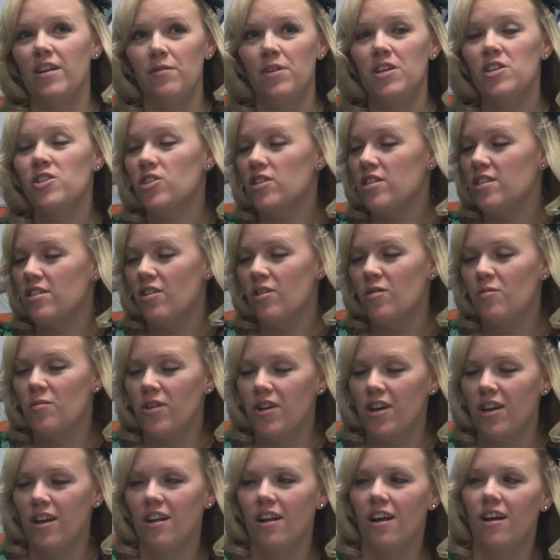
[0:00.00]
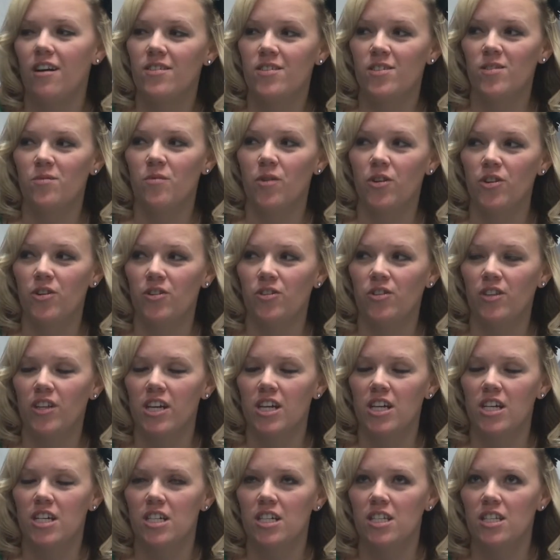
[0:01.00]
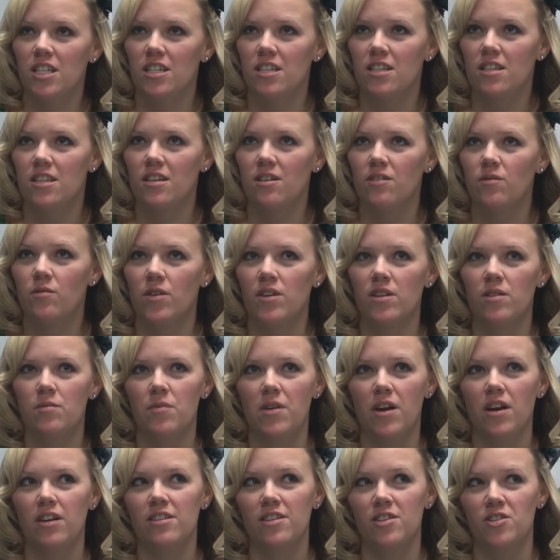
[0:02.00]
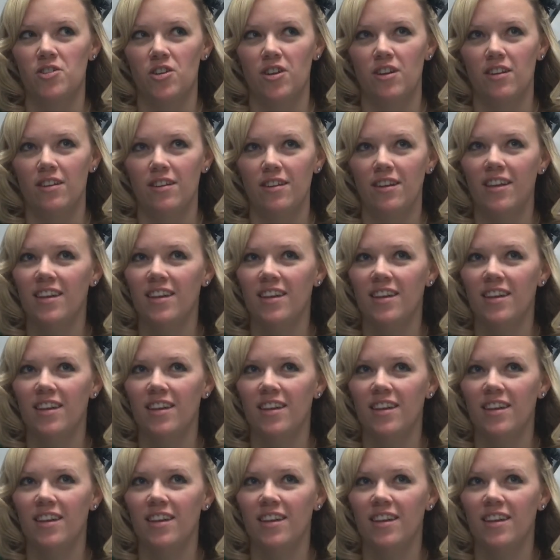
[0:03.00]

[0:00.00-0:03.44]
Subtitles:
Right. We just started working on Alice in Wonderland. When did we audition?